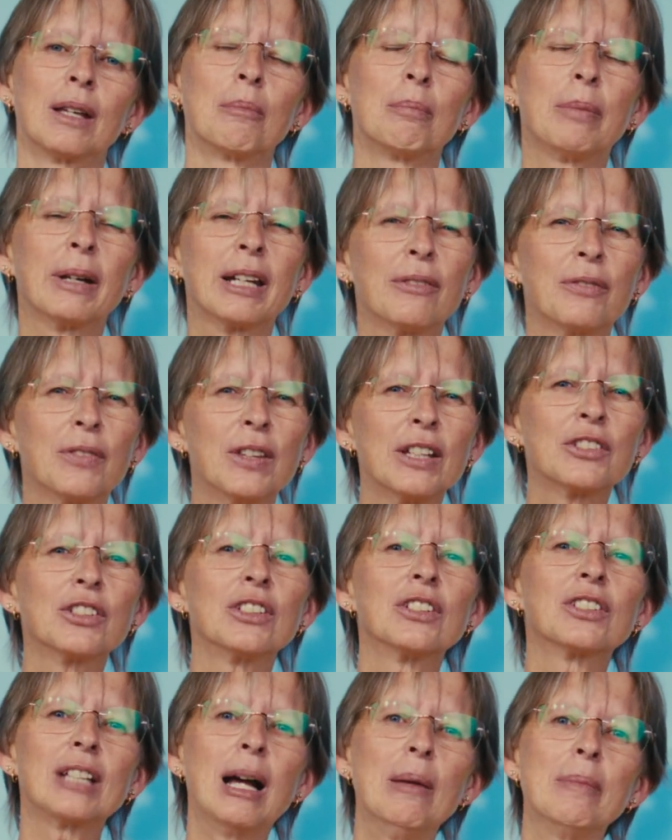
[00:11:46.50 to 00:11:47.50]
But if this
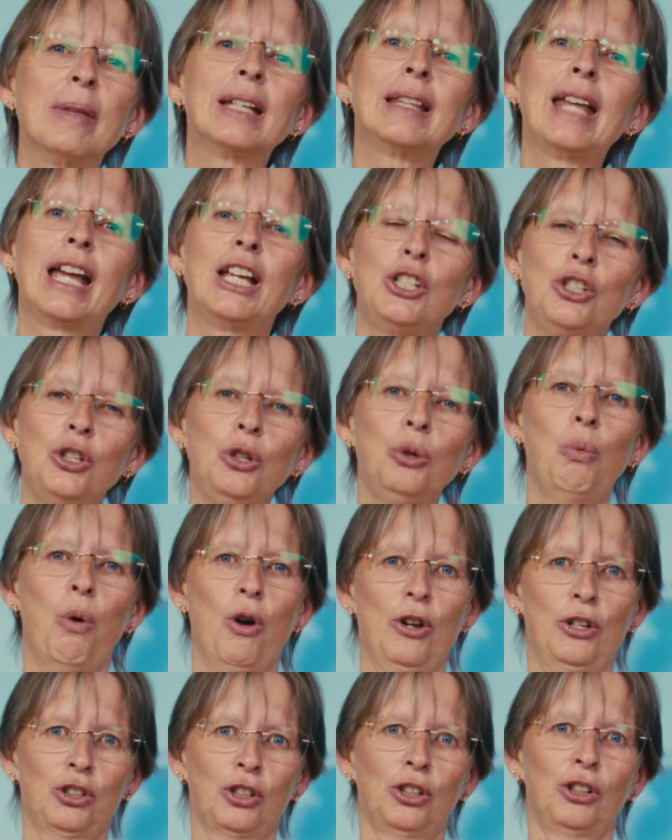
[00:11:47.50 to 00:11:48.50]
is something that you
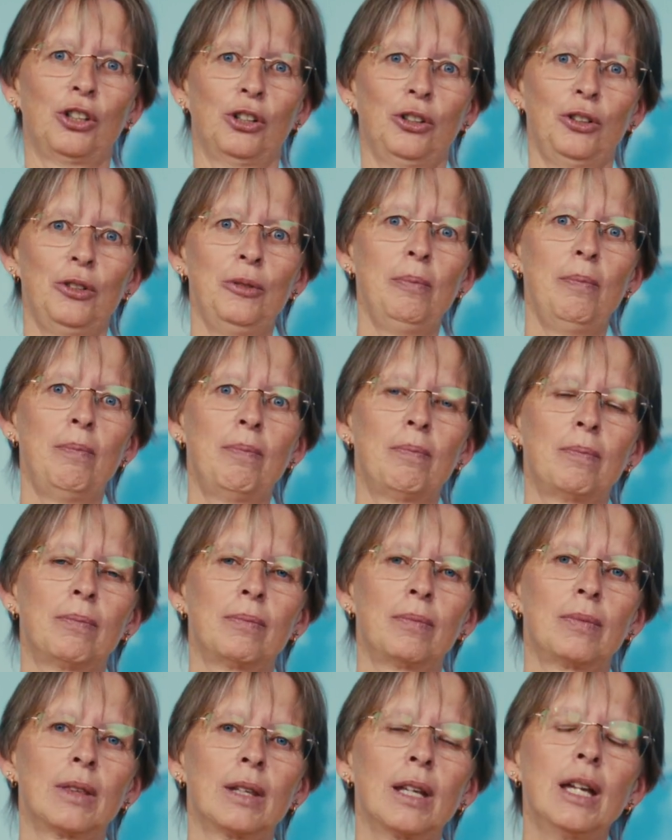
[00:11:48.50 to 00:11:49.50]
want to do,
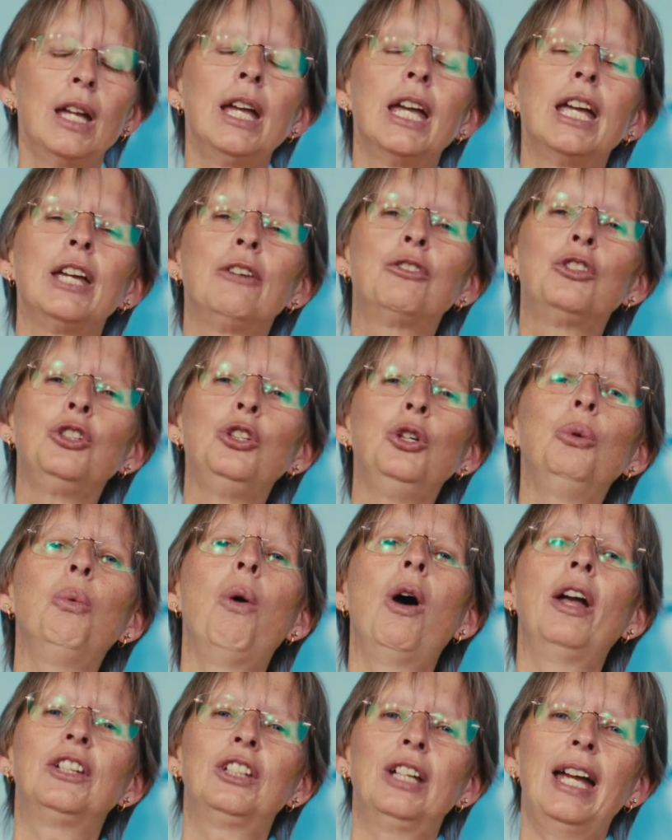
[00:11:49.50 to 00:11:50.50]
if you
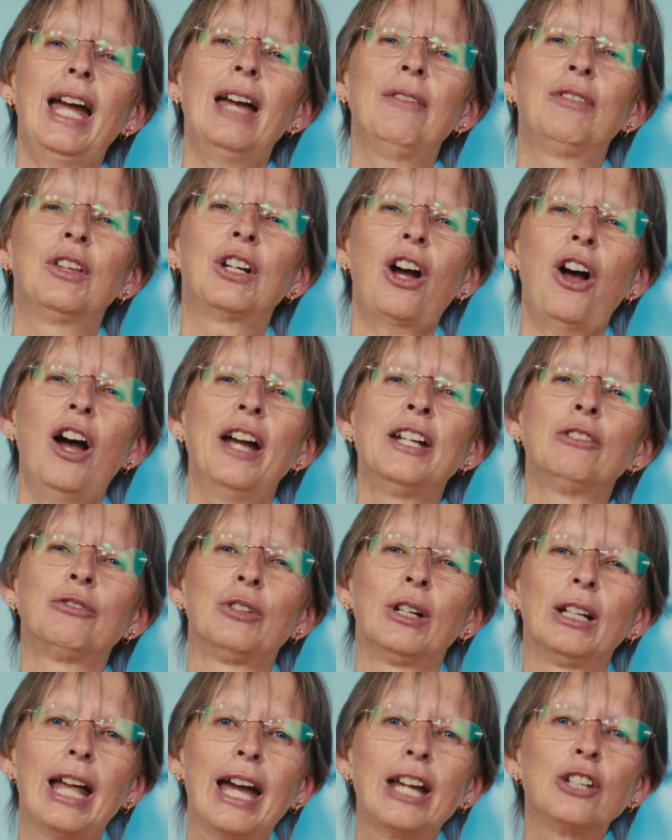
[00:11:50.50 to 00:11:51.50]
want to have the kind of
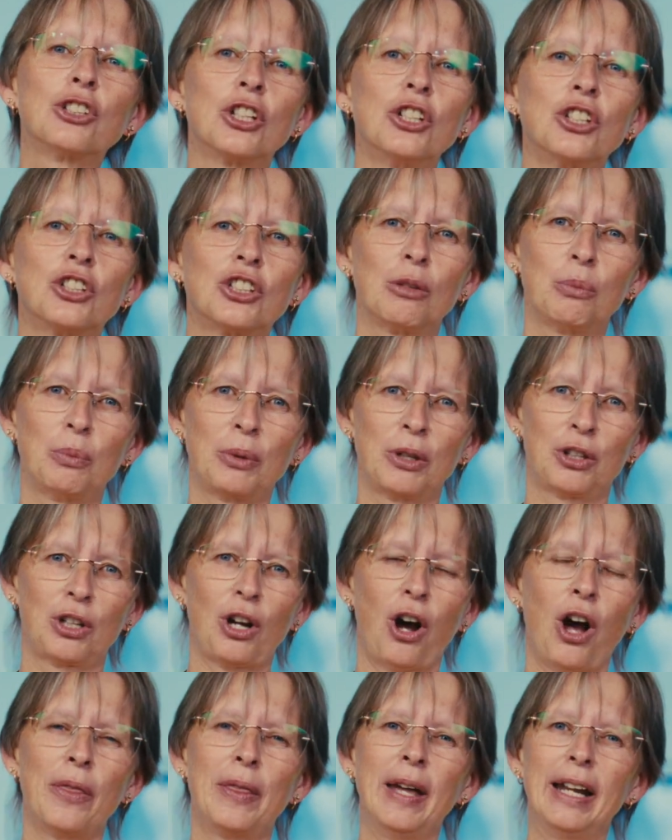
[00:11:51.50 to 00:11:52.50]
relationship with
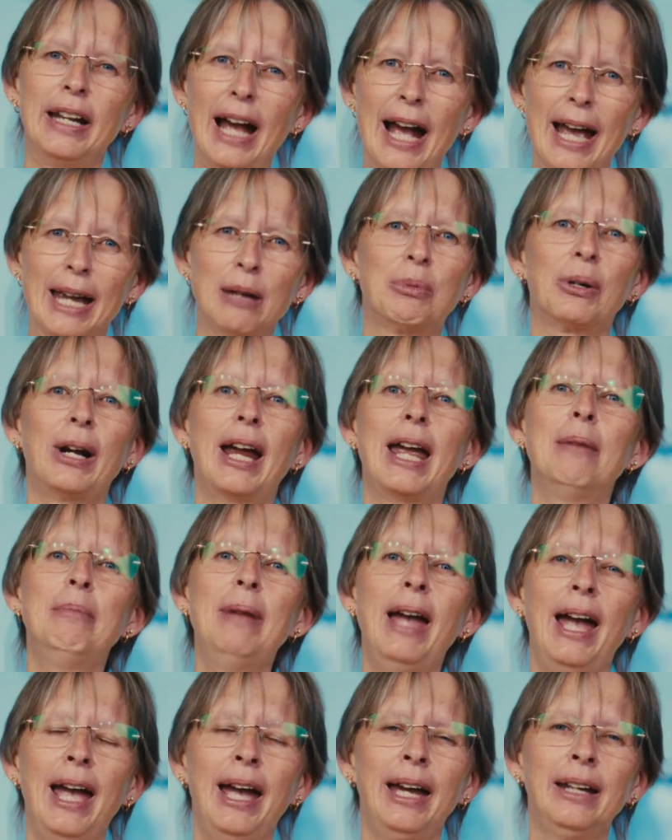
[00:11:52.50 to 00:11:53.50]
God that Abraham
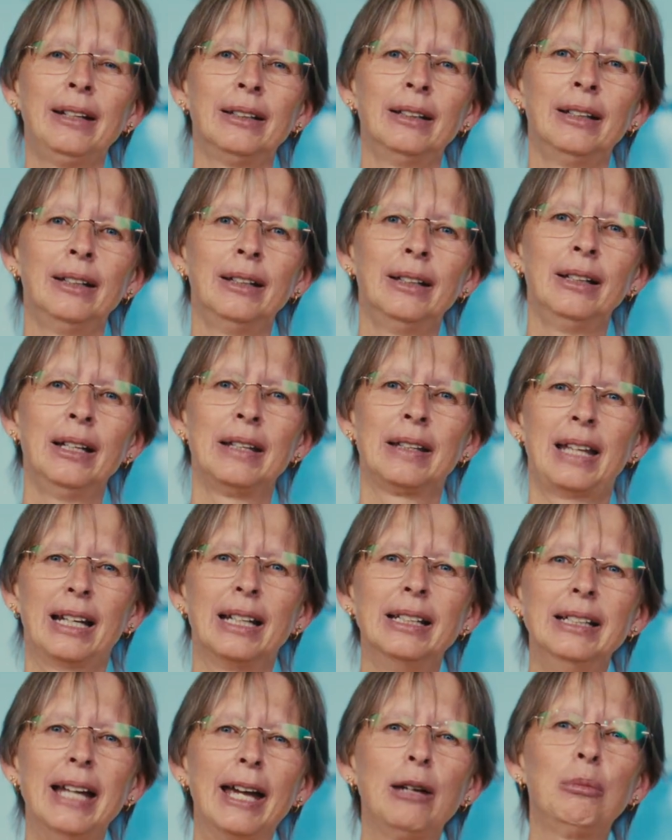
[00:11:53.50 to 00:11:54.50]
had, that
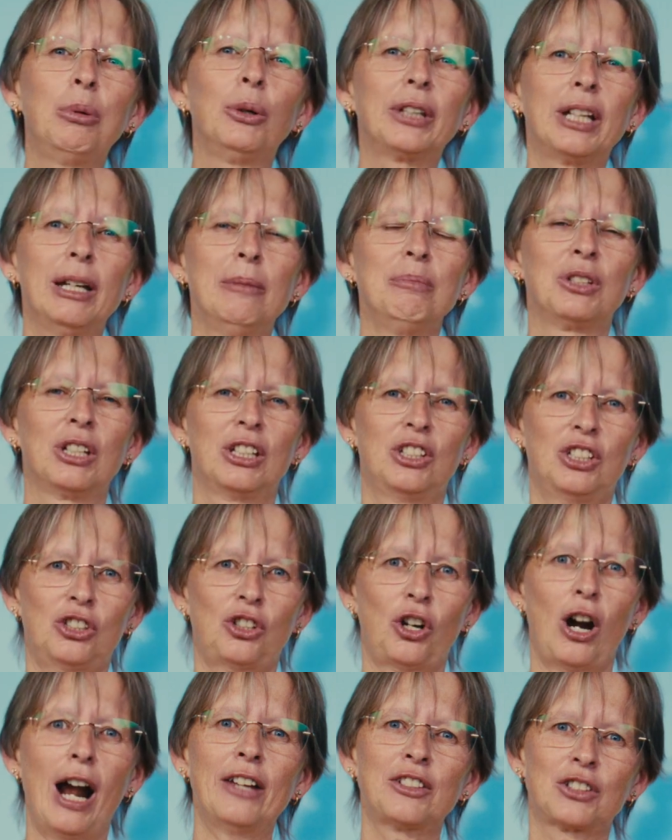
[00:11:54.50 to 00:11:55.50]
enabled him to
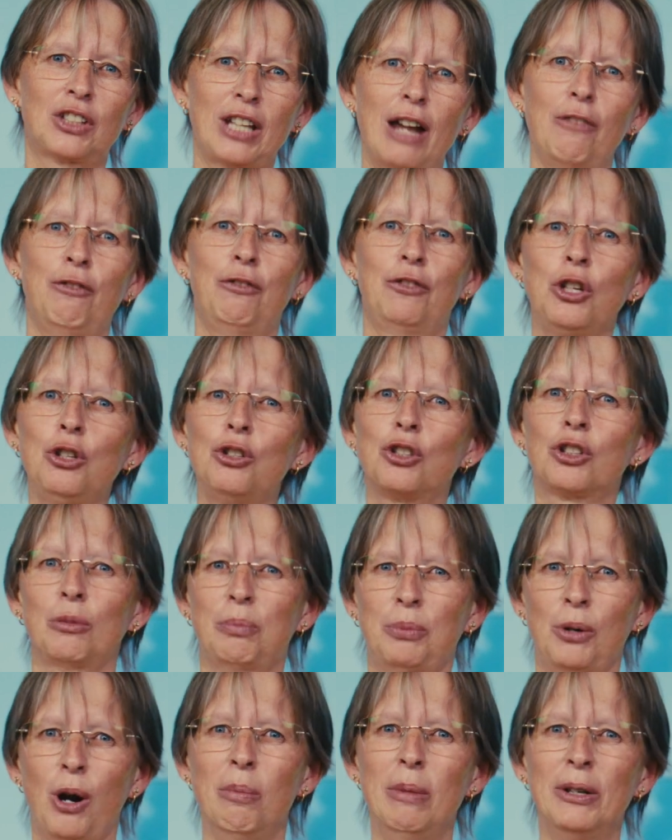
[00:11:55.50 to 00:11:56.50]
trust that future
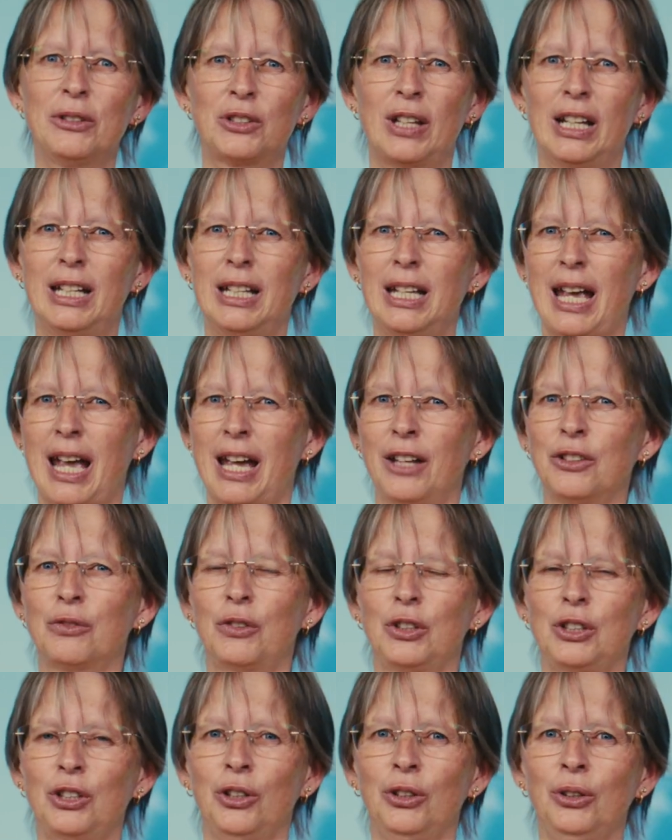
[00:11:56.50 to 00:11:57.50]
promise that He has
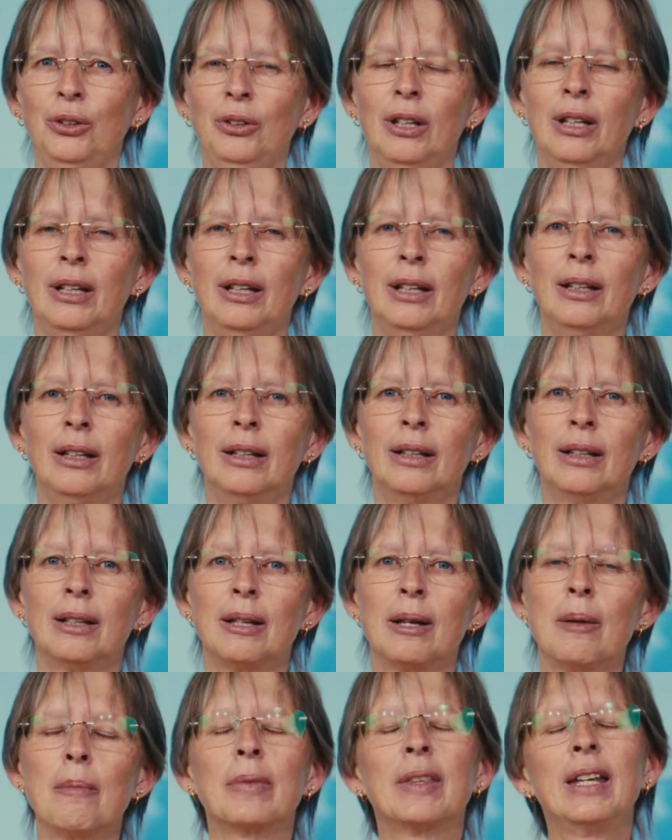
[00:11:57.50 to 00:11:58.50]
for you,
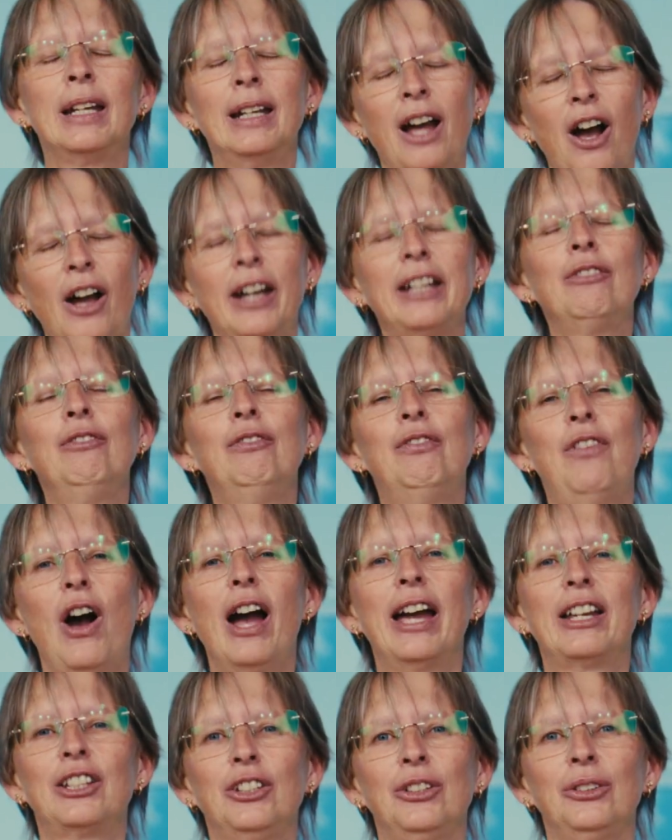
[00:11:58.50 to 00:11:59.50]
then I
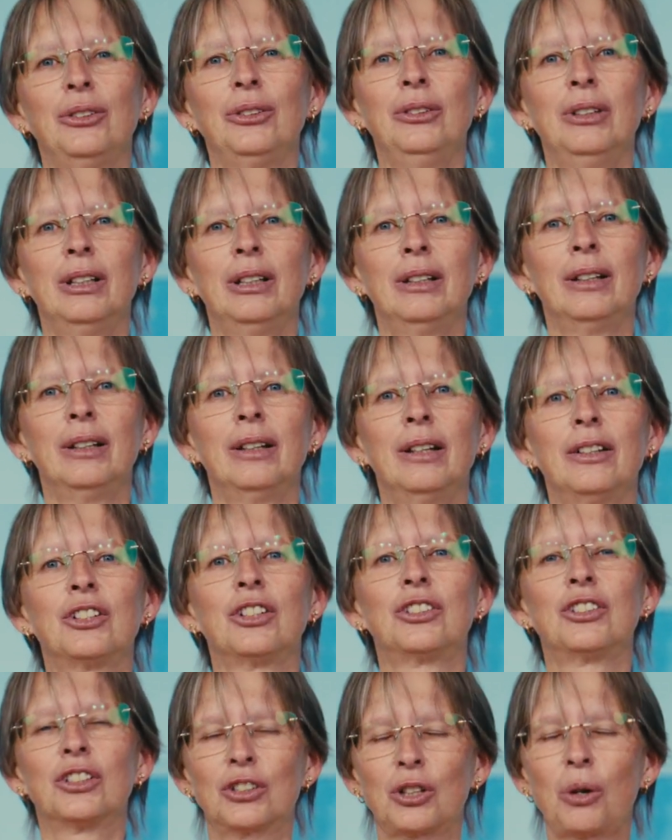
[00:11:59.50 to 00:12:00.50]
invite you to
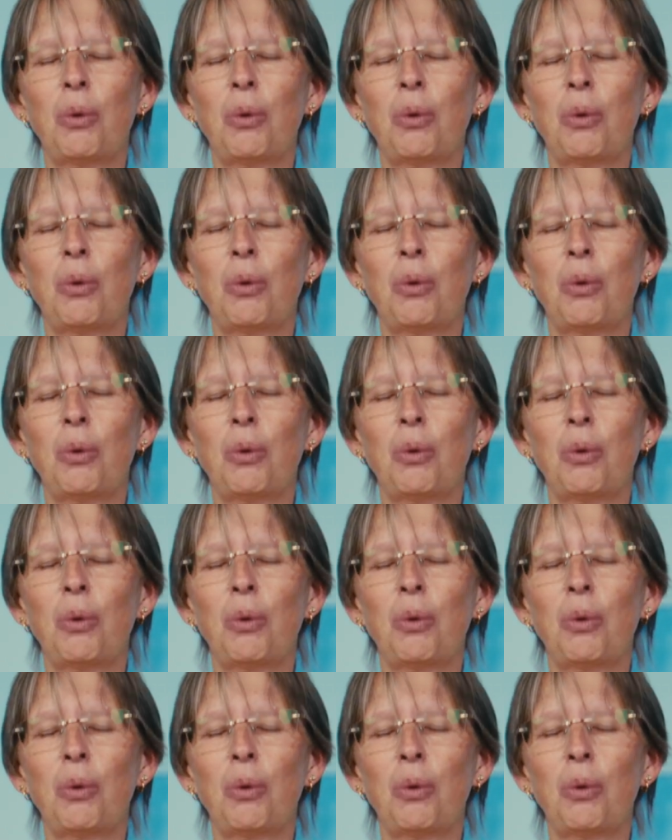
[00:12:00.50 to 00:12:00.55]
just